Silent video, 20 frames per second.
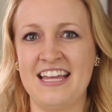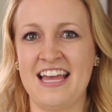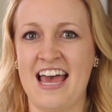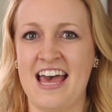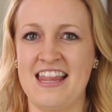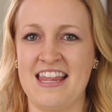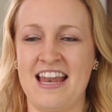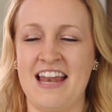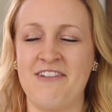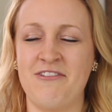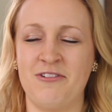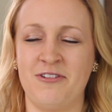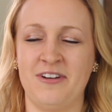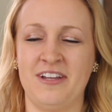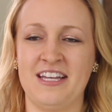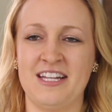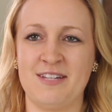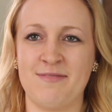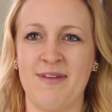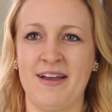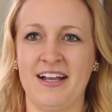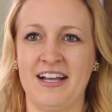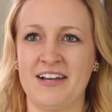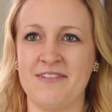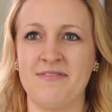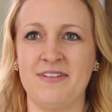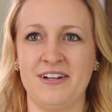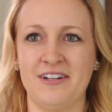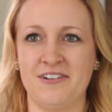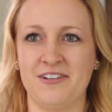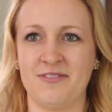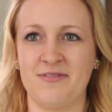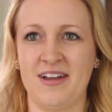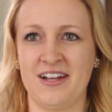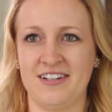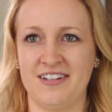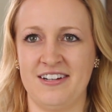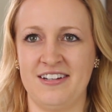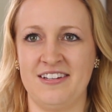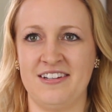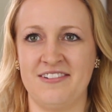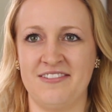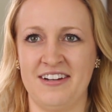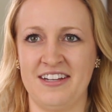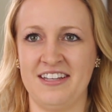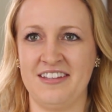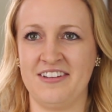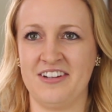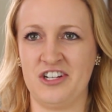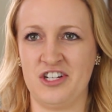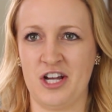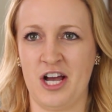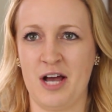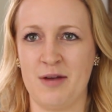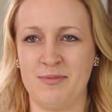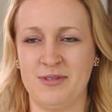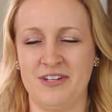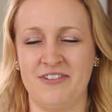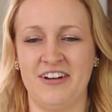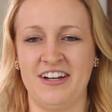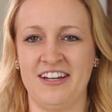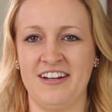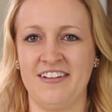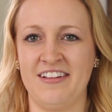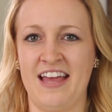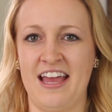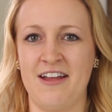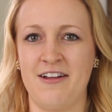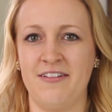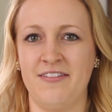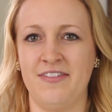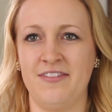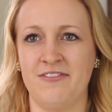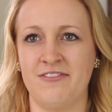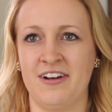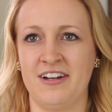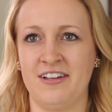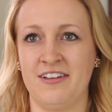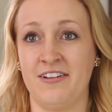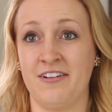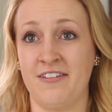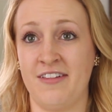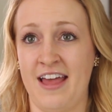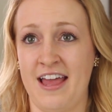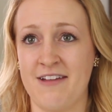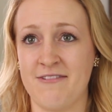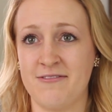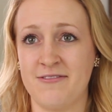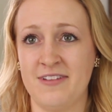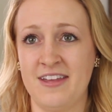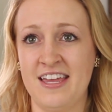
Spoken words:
and then everyone gets back up and goes back to their regular jobs and regular life.